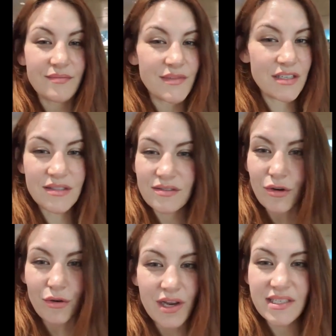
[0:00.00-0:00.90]
Just
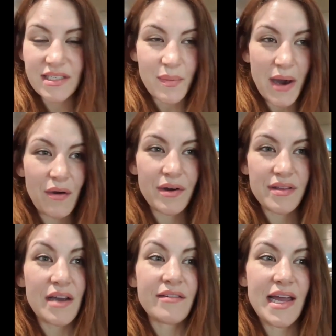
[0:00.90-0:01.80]
crazy power in
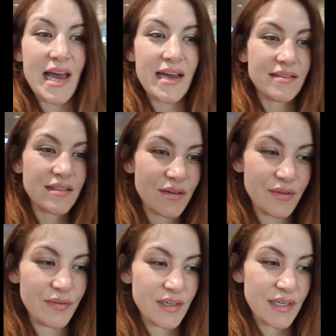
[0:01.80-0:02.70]
that right hand.
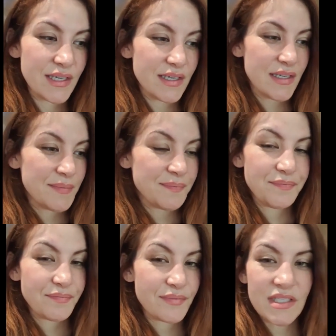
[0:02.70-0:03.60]
So
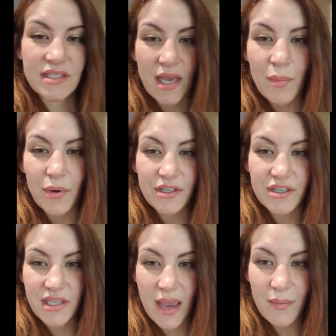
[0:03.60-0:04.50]
Cyborg
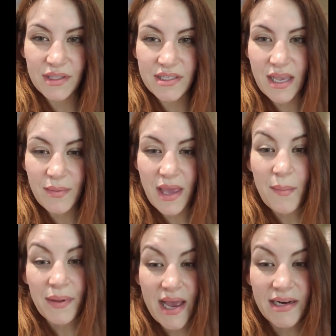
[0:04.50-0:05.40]
just came with the same
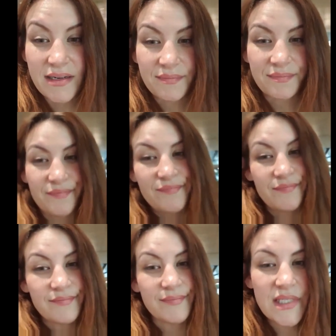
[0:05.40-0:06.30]
game plan, and
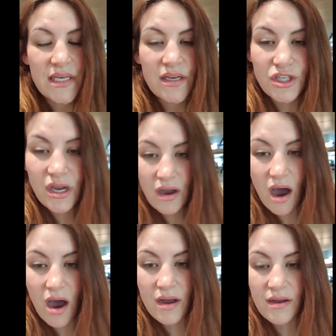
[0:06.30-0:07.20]
she got
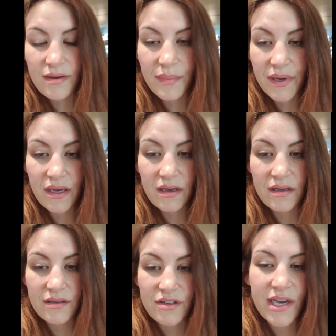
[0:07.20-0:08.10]
caught. But
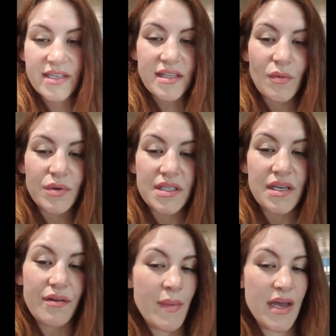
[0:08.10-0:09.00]
do you guys think we'll see
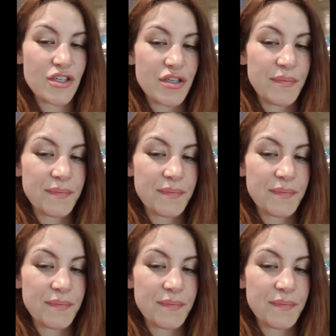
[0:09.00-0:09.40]
a rematch?